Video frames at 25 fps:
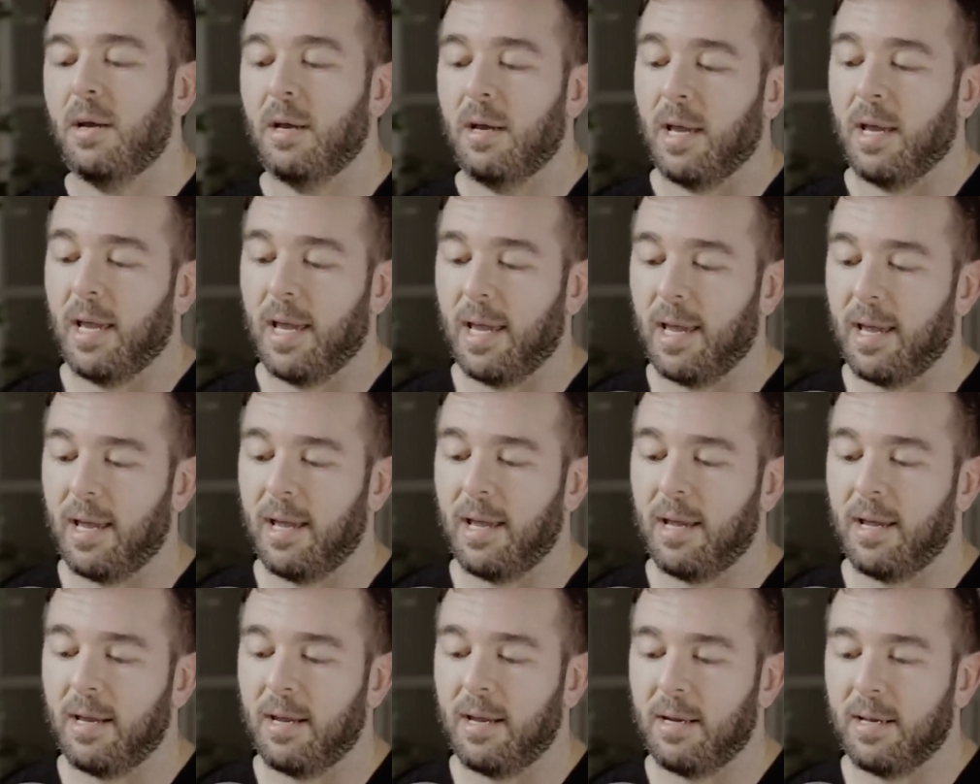
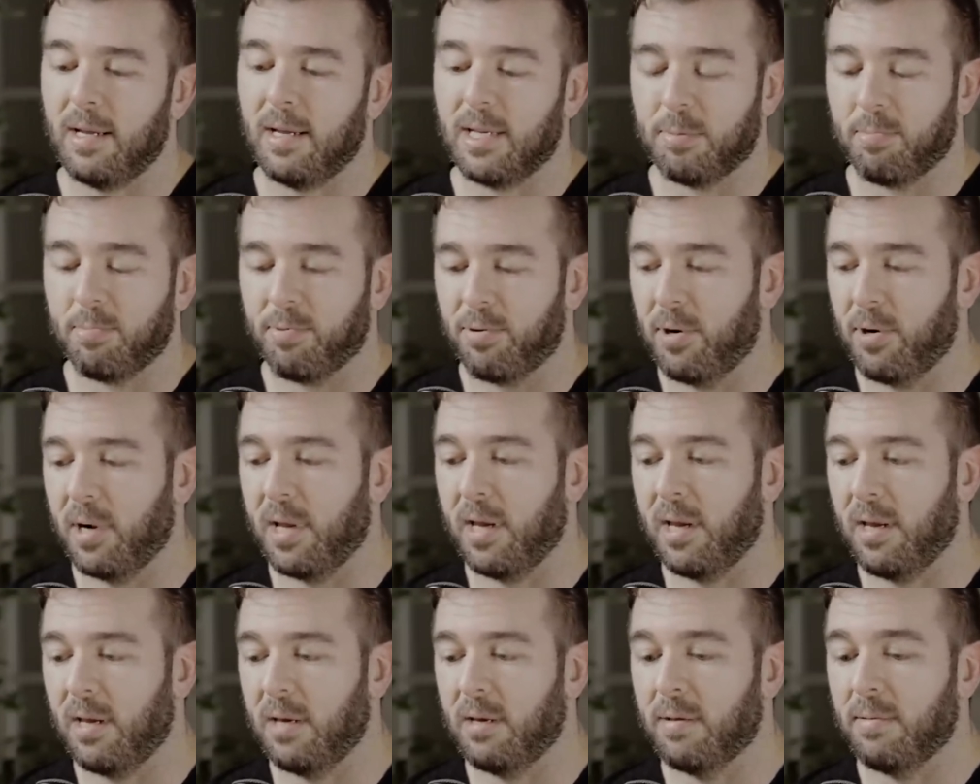And it's
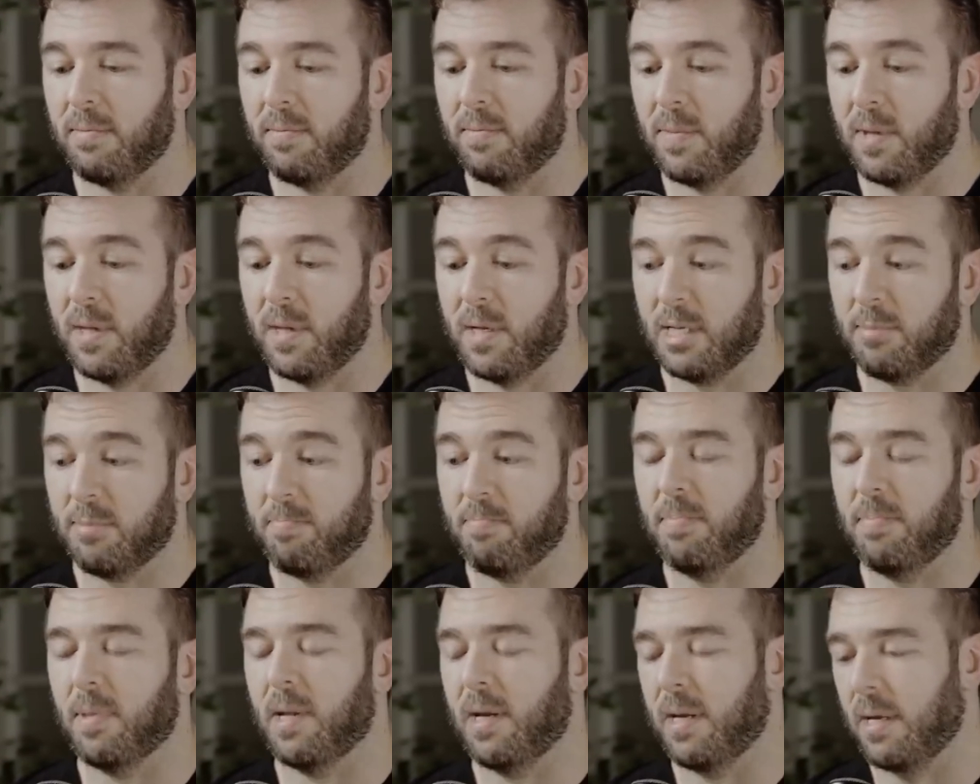pretty,
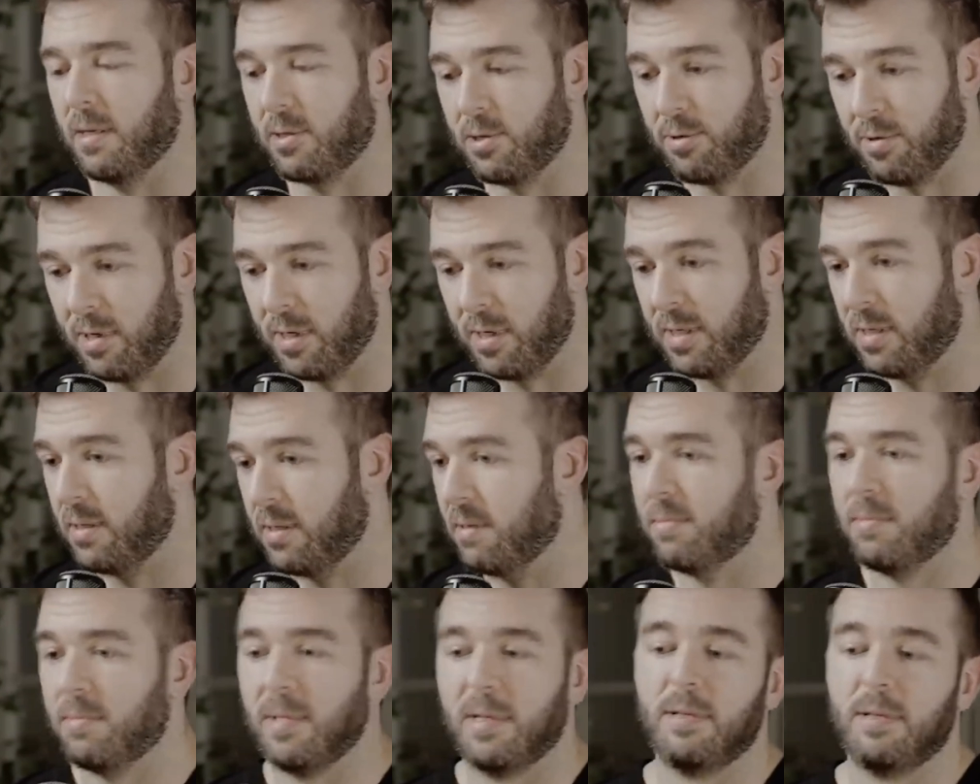like during
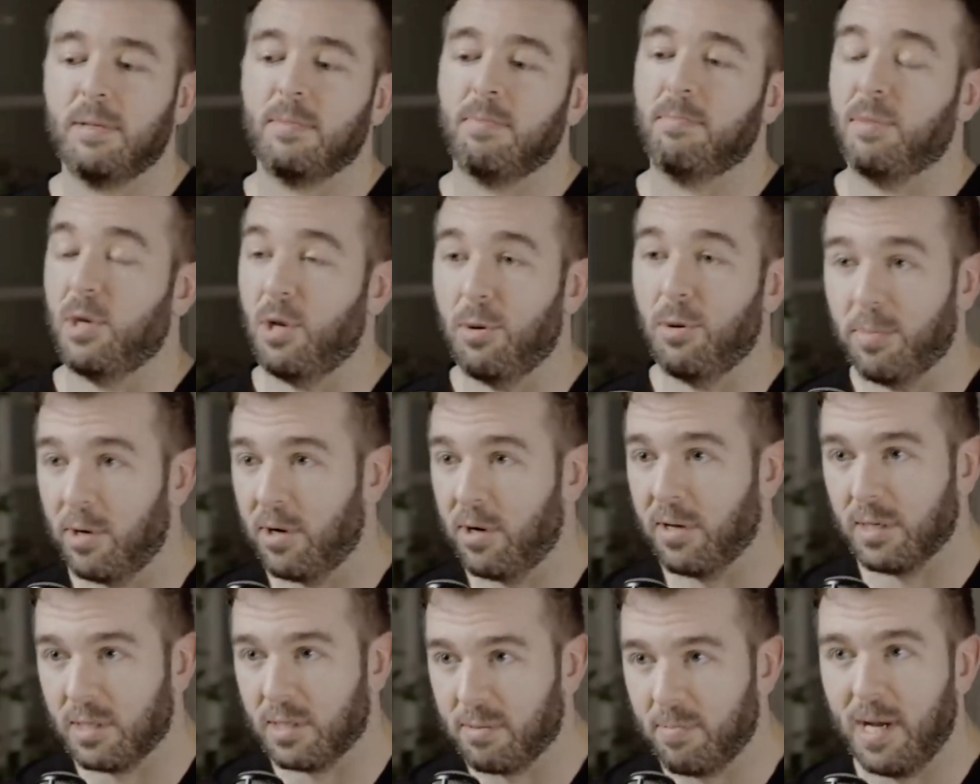
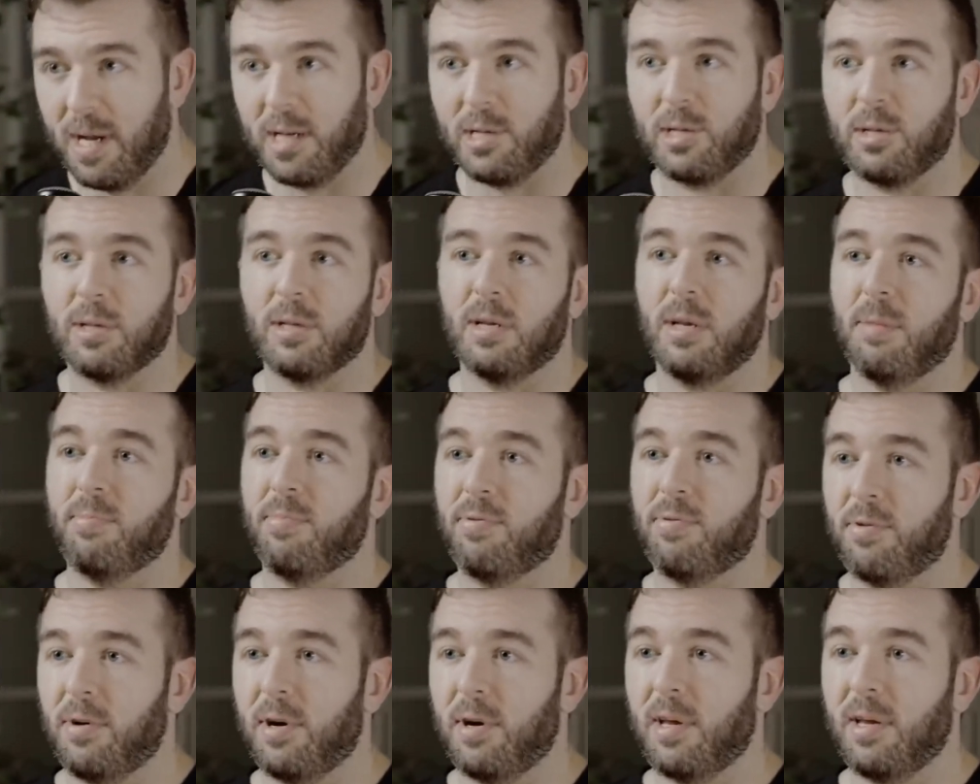puberty especially
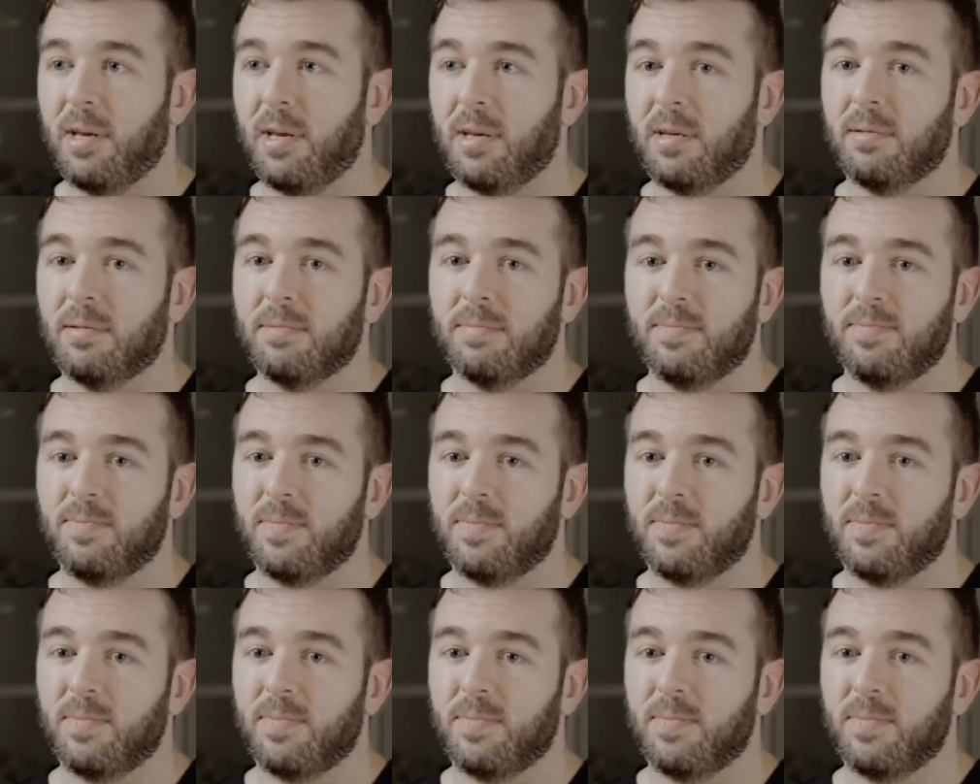pretty